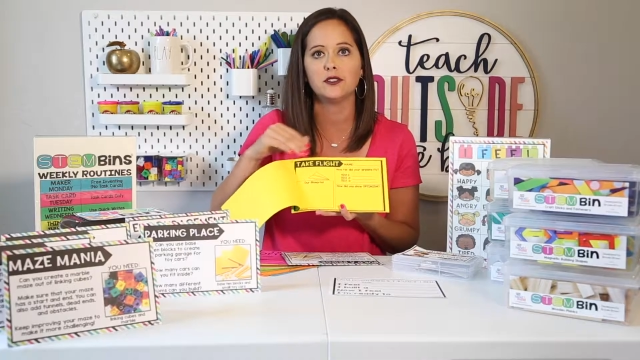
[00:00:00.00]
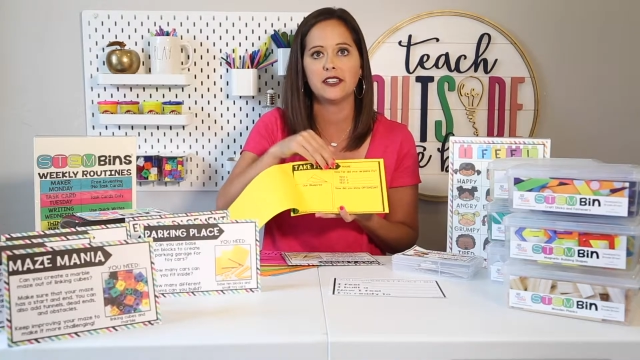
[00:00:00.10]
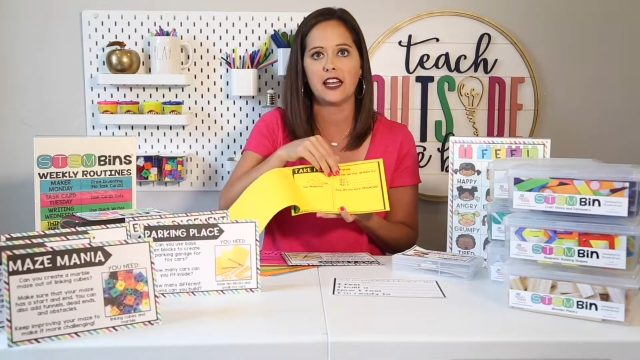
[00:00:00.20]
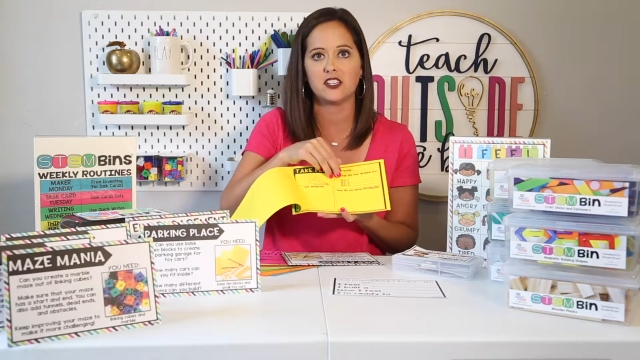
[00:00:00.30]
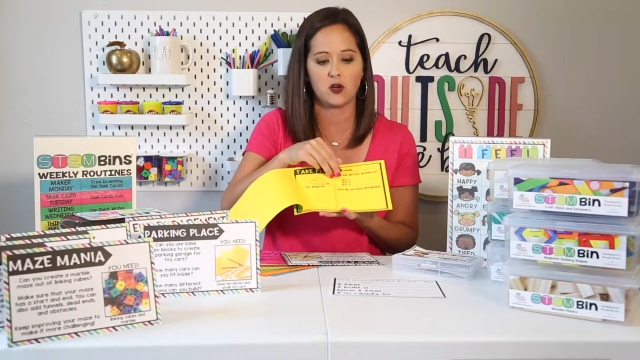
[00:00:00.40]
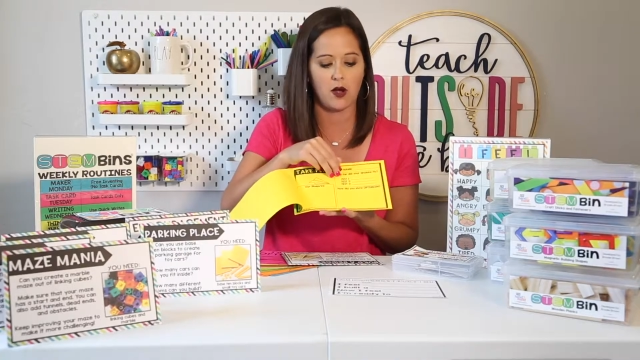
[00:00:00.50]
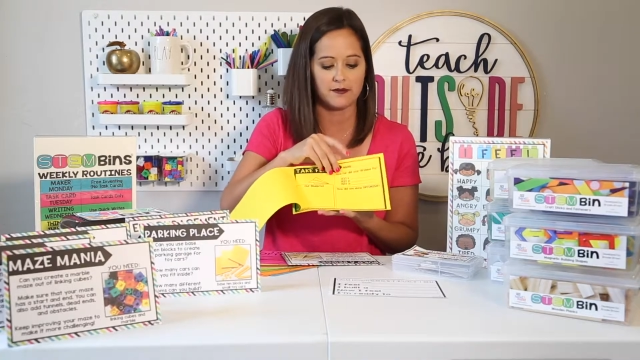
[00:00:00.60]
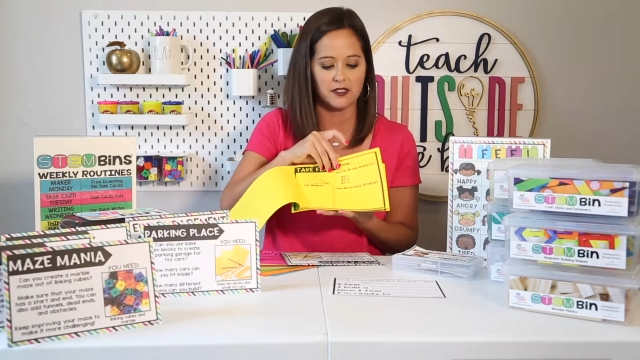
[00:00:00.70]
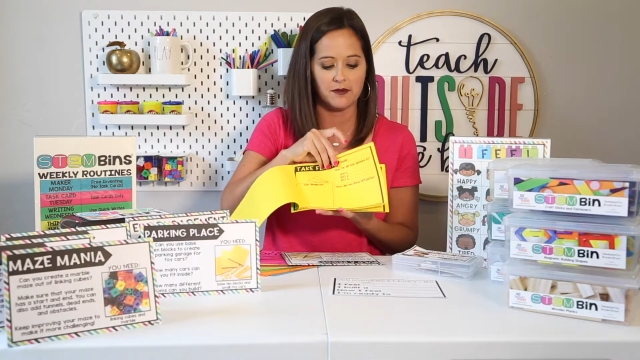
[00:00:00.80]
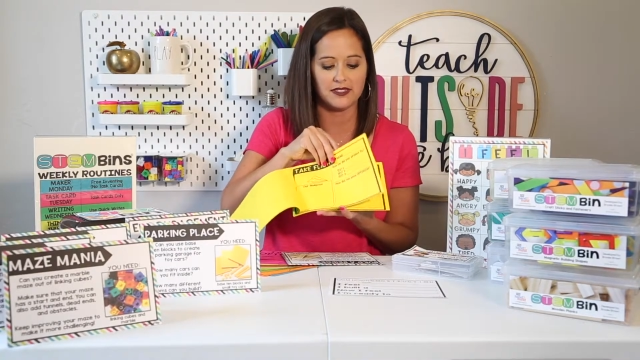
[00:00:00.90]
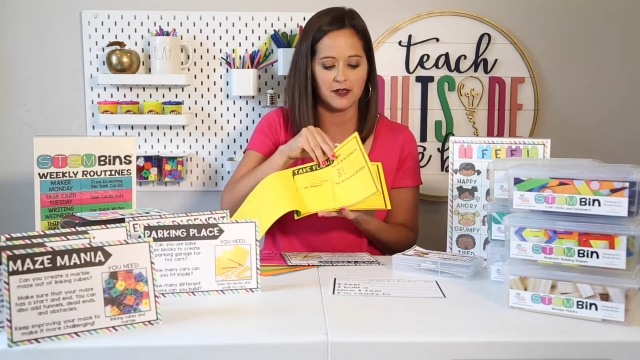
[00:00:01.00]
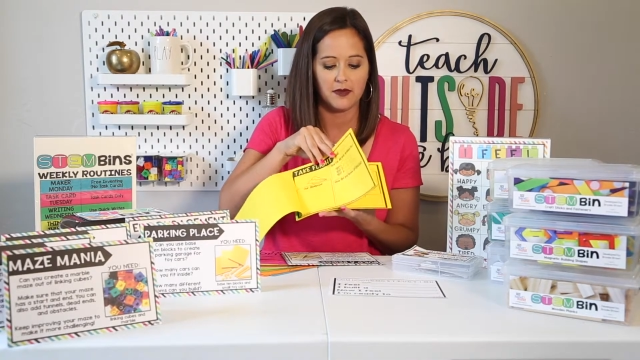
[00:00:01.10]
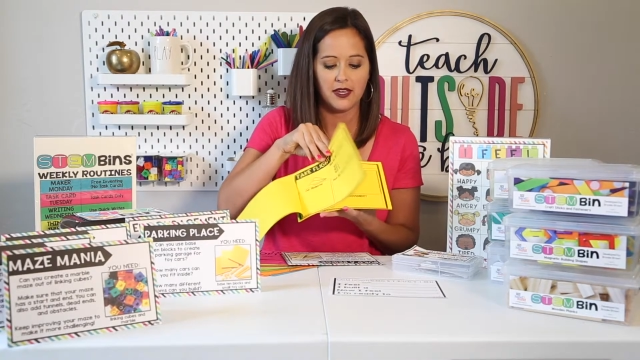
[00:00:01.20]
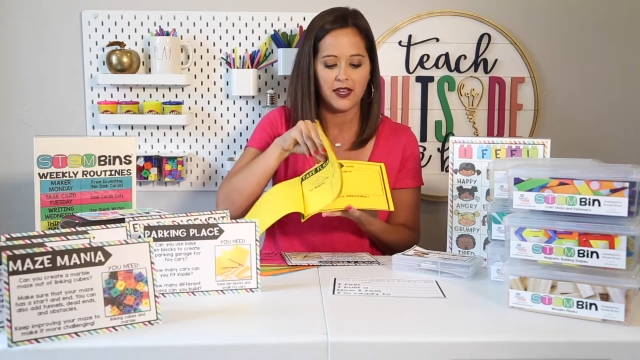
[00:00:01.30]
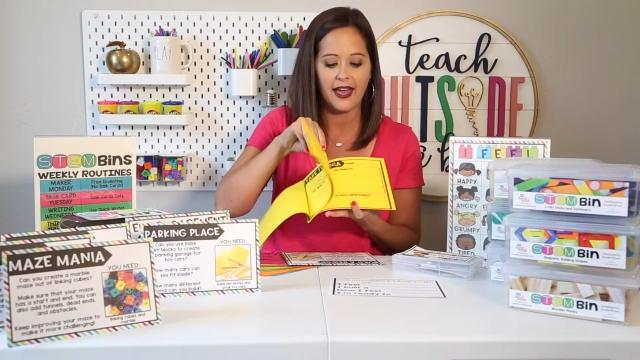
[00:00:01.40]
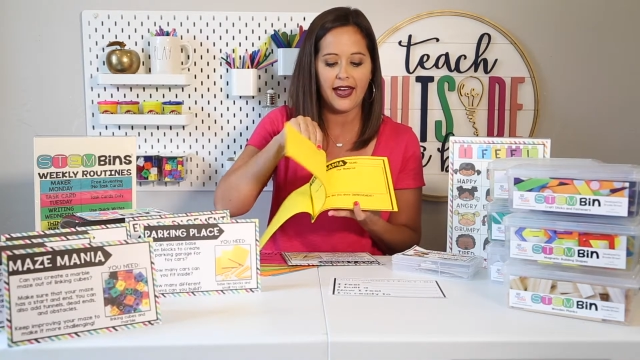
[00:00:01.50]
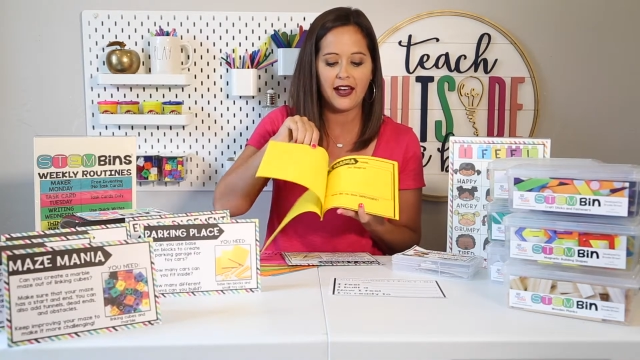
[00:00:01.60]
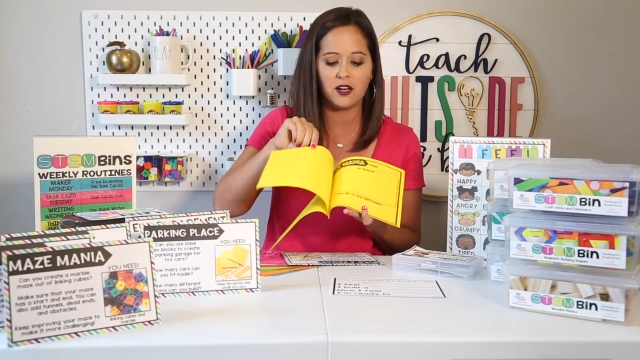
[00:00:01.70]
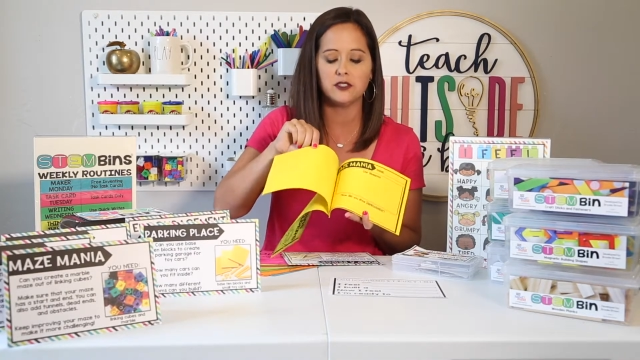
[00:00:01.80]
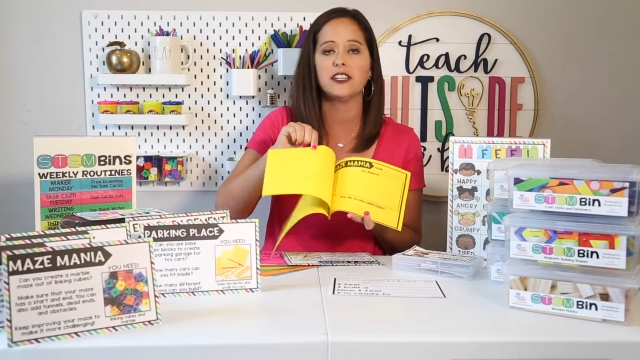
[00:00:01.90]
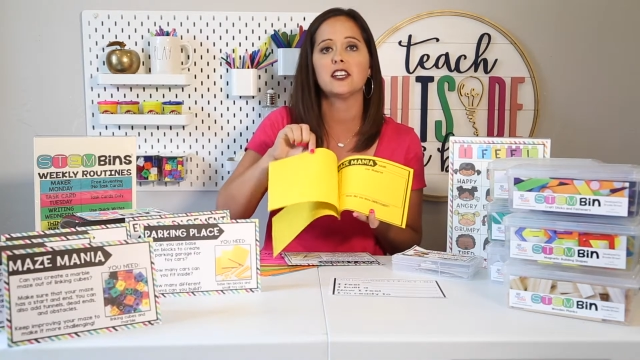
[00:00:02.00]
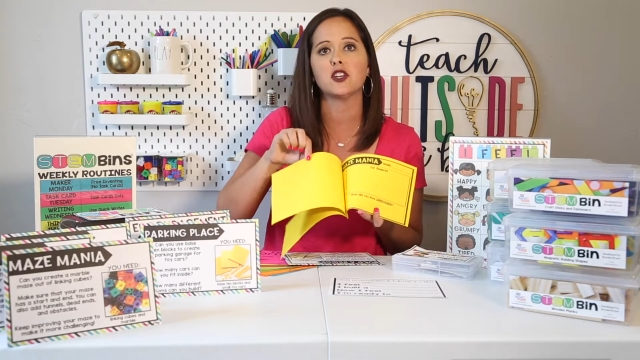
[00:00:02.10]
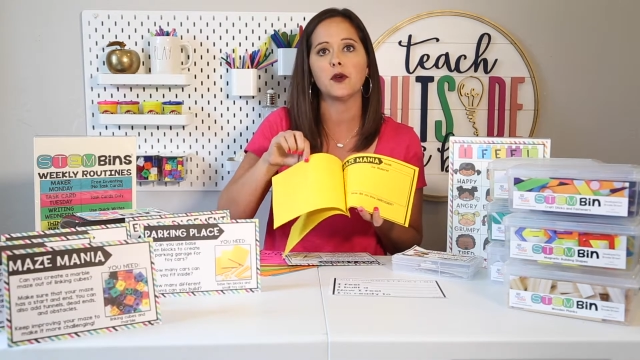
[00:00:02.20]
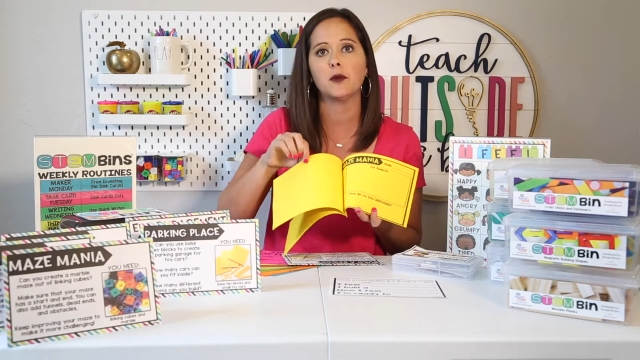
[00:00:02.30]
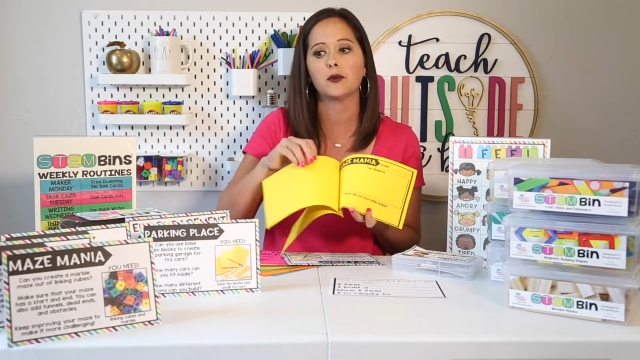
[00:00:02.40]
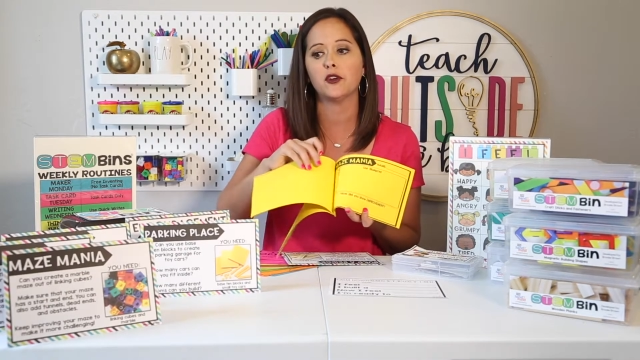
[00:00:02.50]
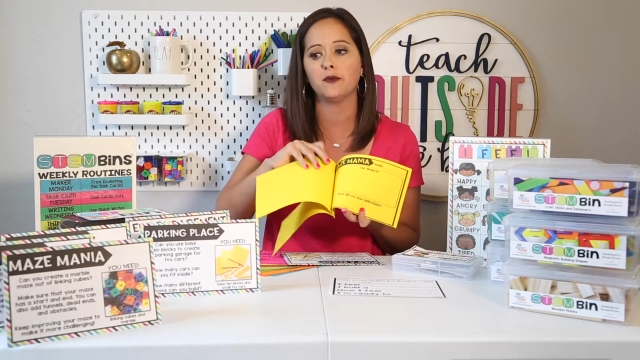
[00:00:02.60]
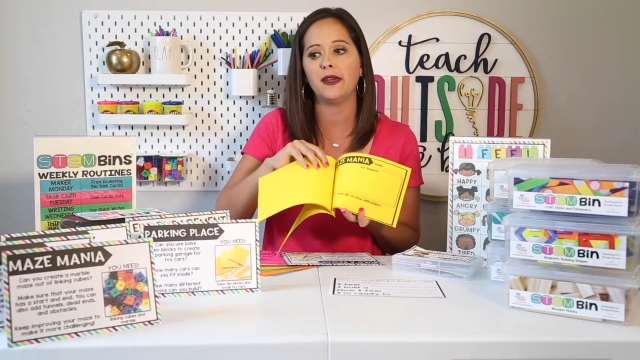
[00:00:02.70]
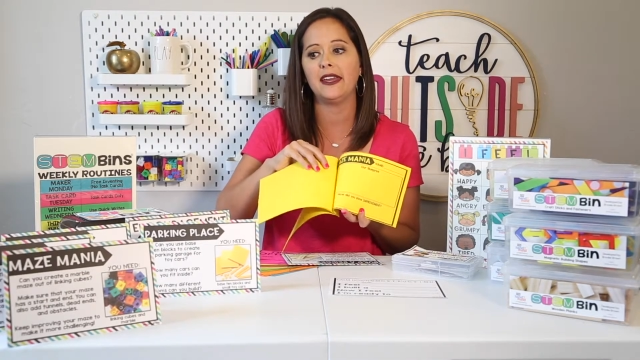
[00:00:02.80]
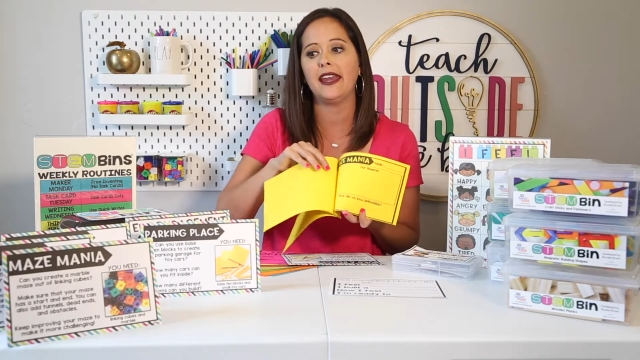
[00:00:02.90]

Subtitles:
did I show optimism? How did I show improvement?